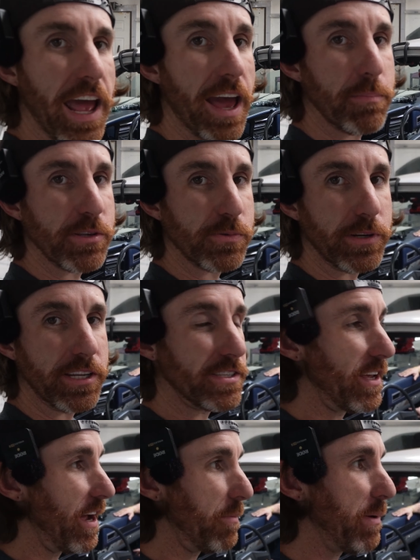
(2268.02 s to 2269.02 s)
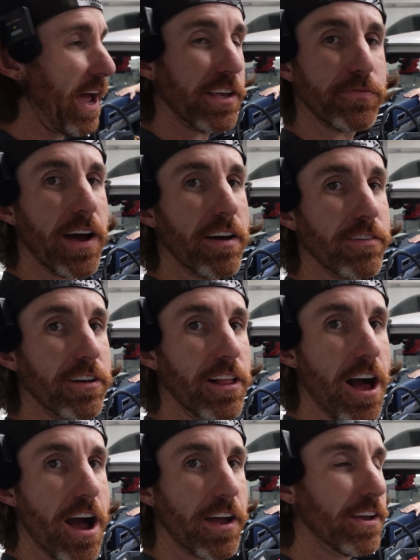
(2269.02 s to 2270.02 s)
happens when it's like past five
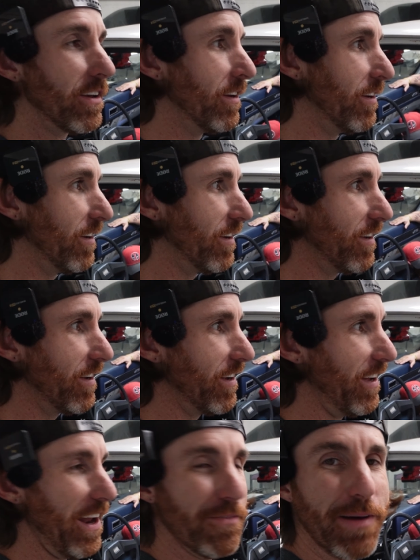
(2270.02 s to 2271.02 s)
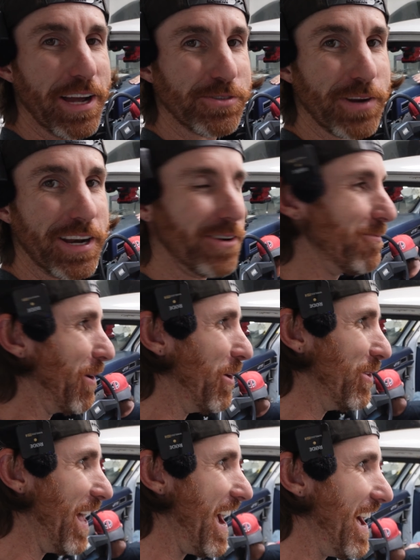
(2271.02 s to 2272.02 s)
o'clock and everybody's ready to
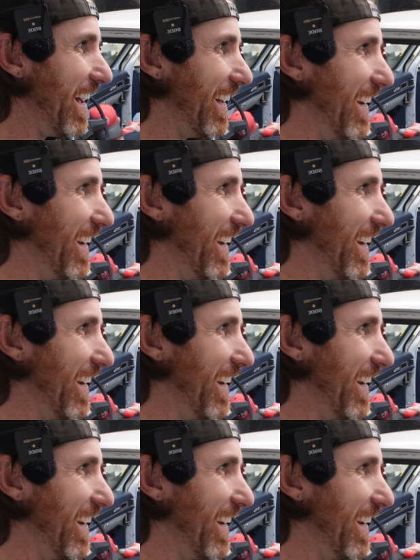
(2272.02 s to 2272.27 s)
roll out.